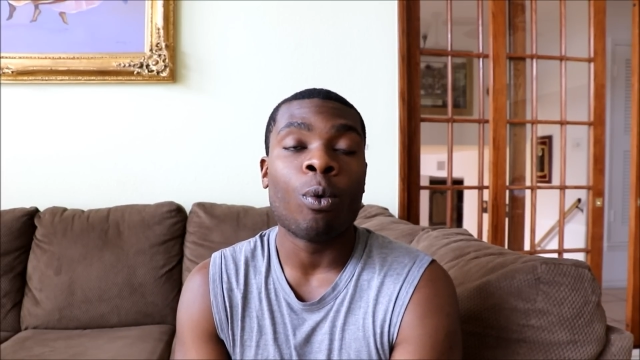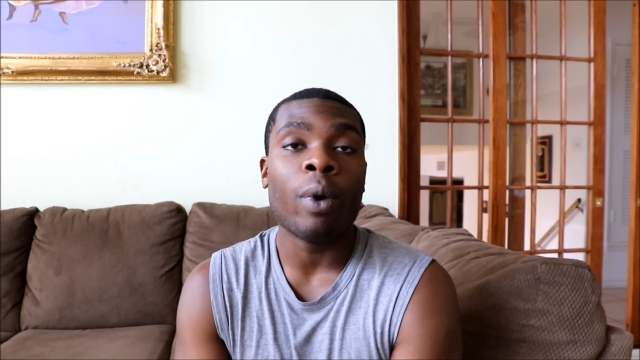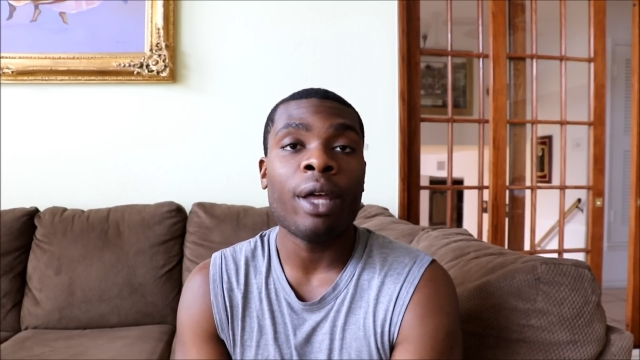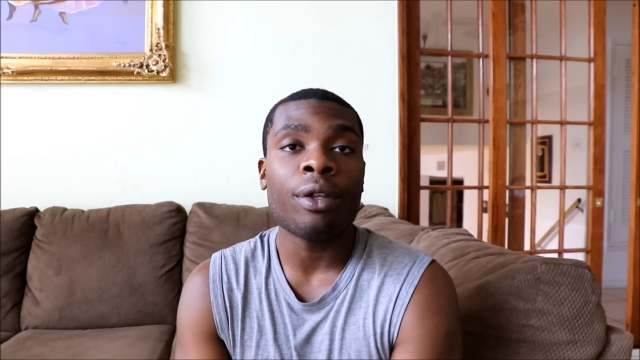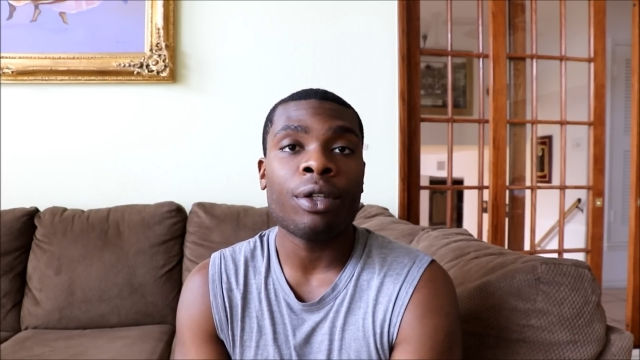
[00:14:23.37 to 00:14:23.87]

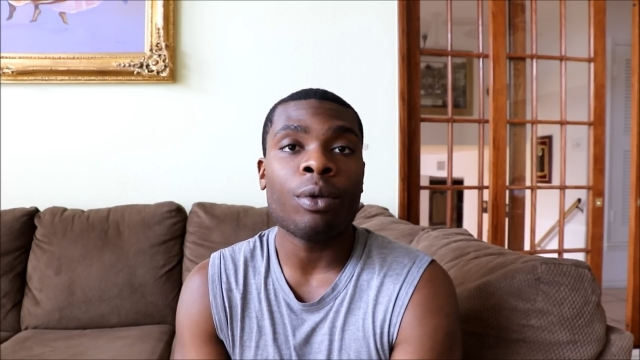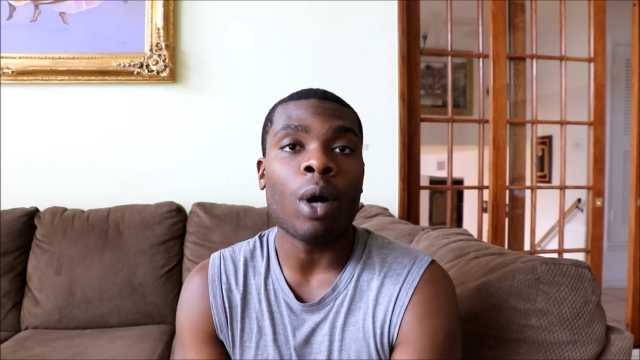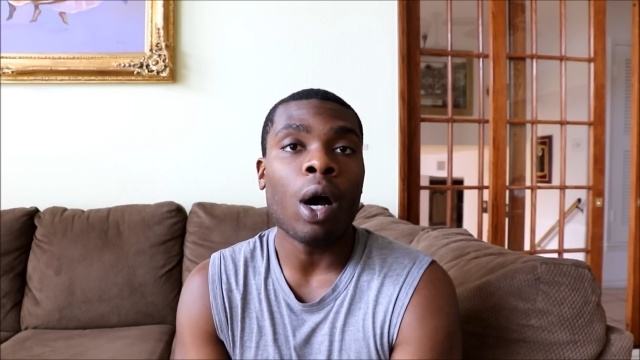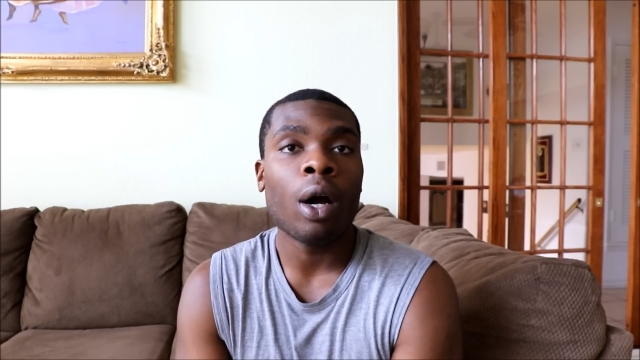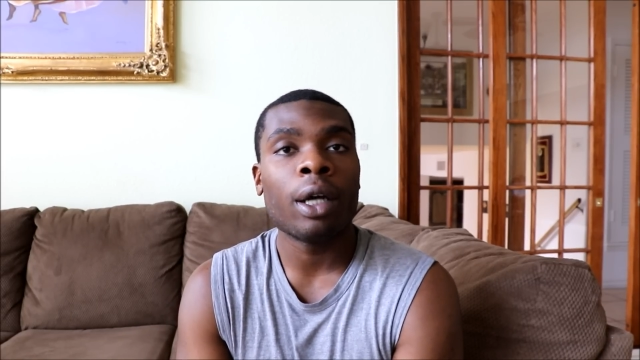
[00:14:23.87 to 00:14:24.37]
Whether
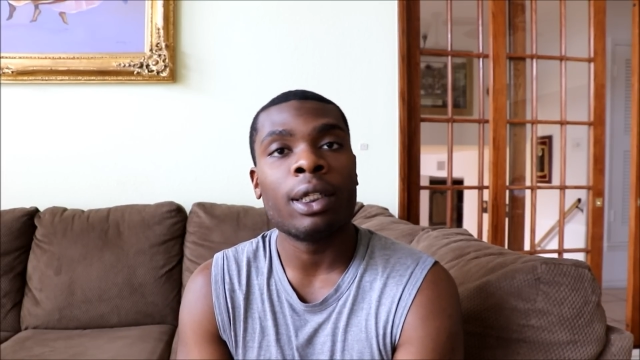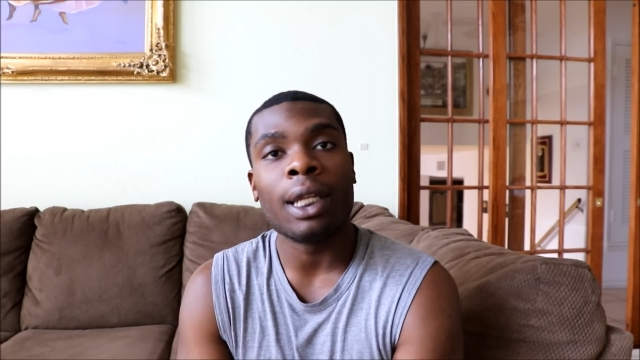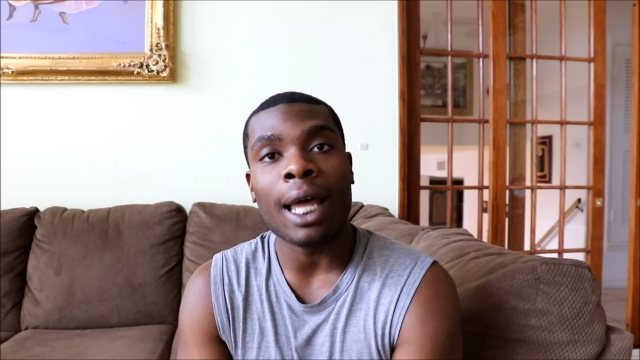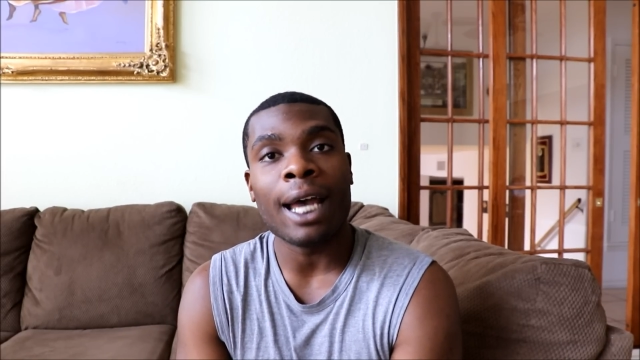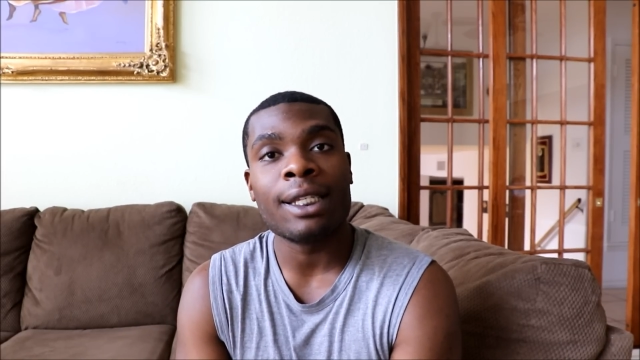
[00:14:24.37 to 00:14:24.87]
you are on
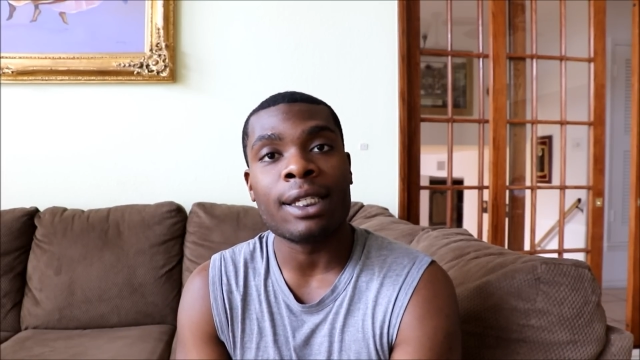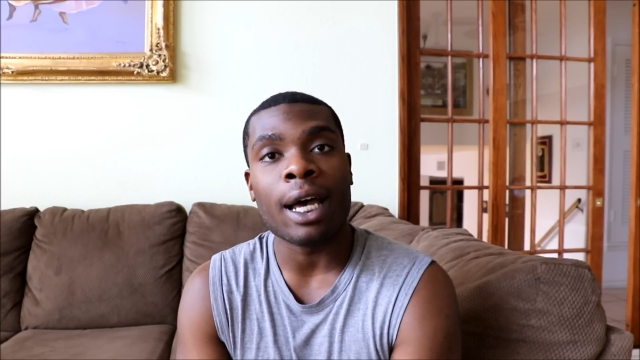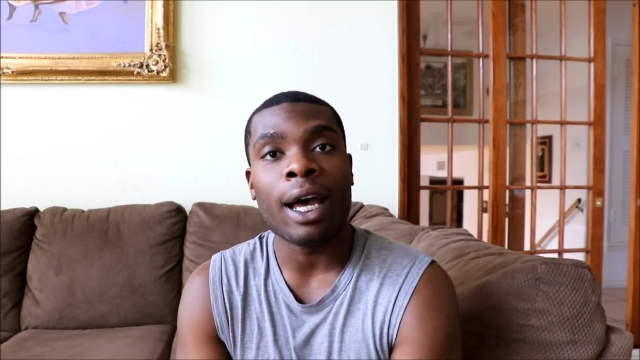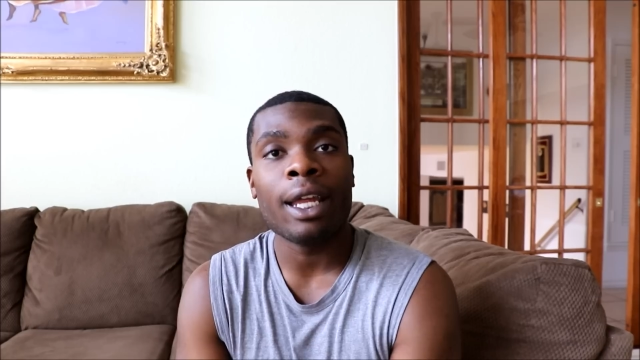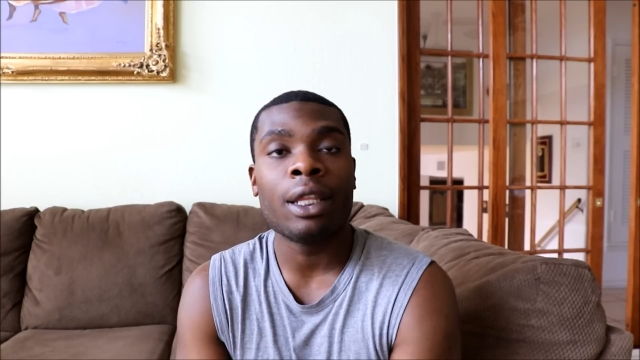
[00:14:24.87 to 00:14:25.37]
the light
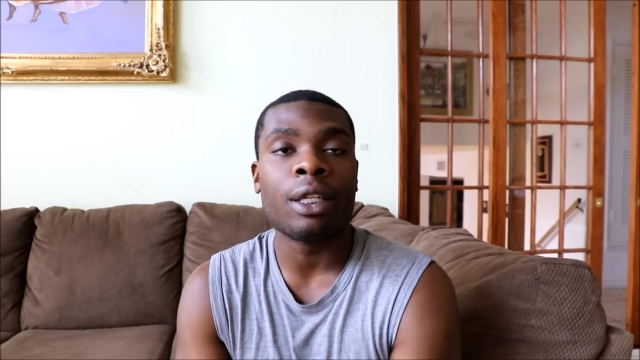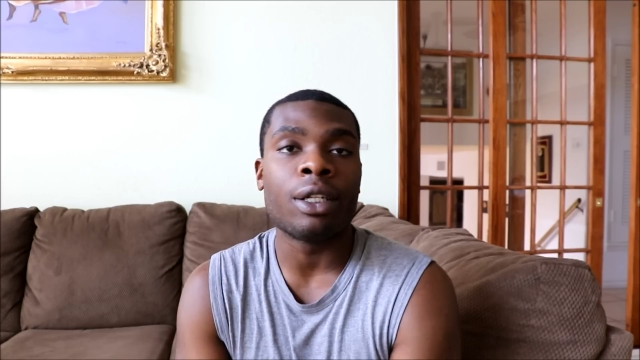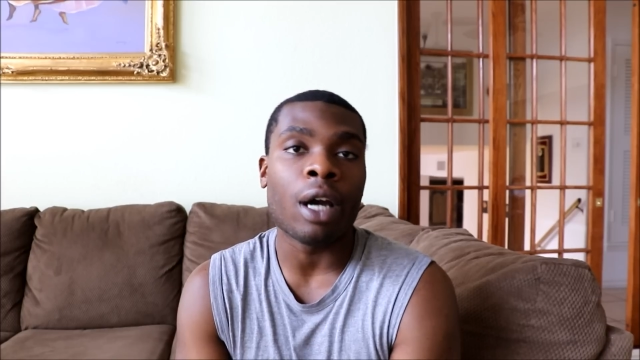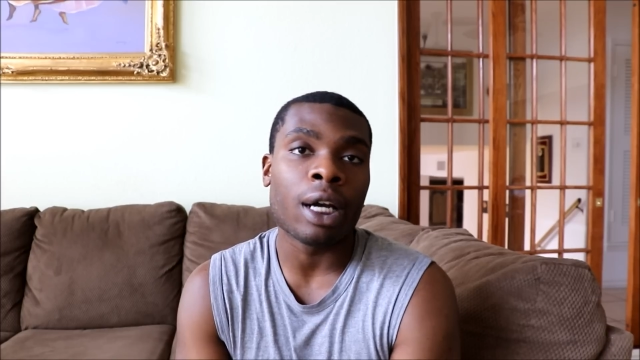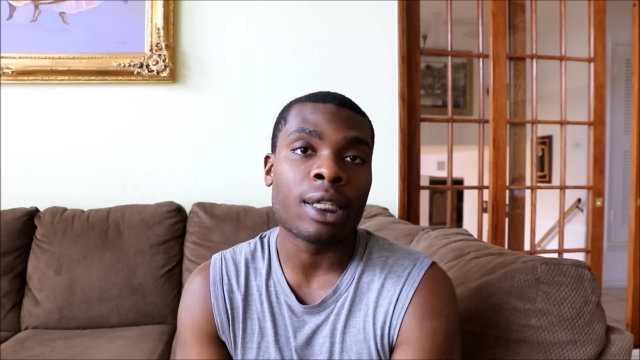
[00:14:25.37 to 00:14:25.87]
side,
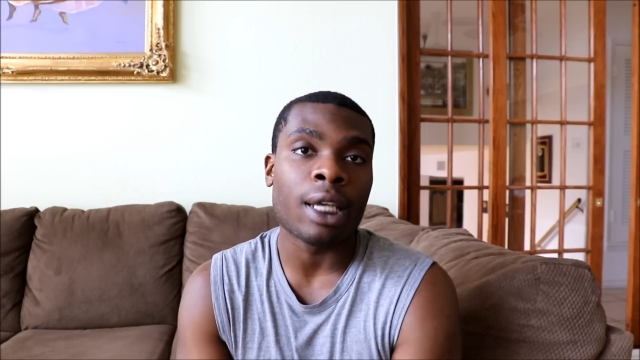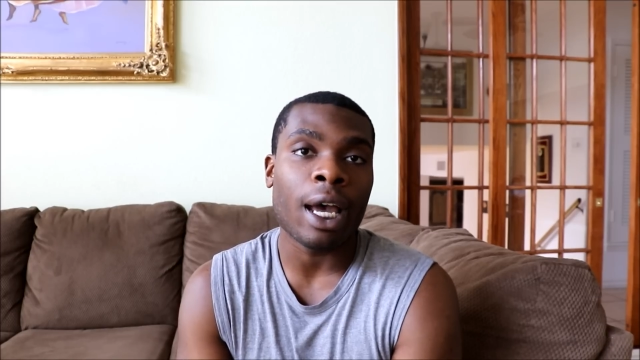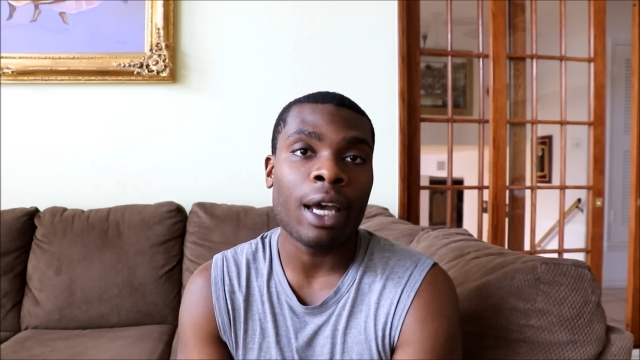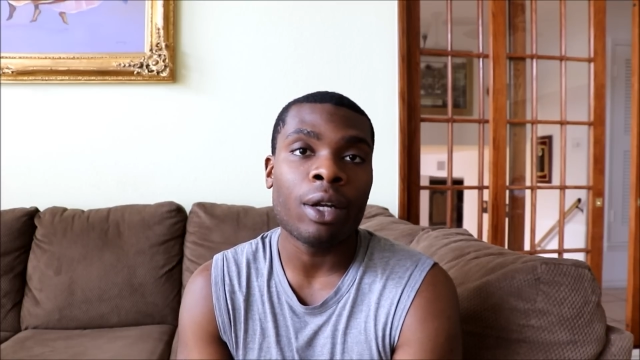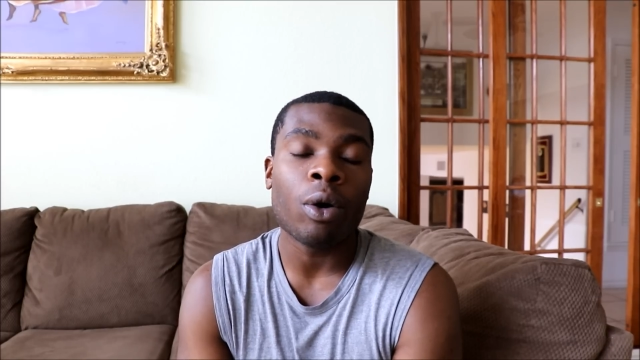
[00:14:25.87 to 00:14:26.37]
the dark
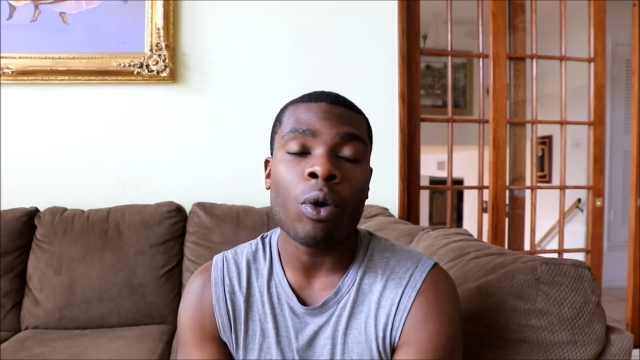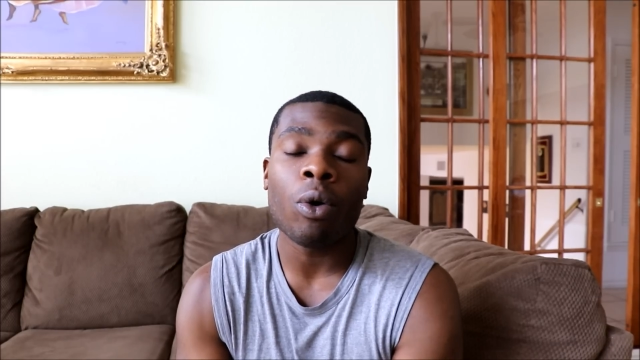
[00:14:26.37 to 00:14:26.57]
side,